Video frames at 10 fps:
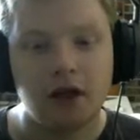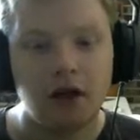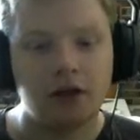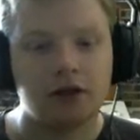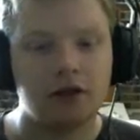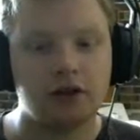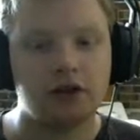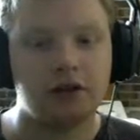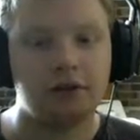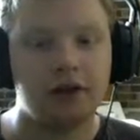Also got a
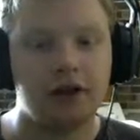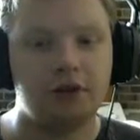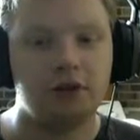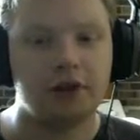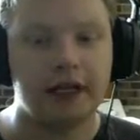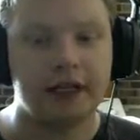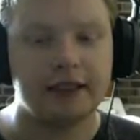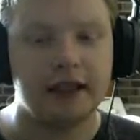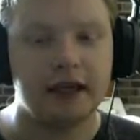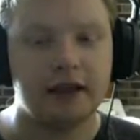super thermal
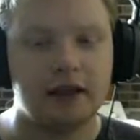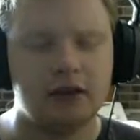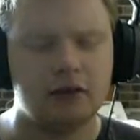detonator,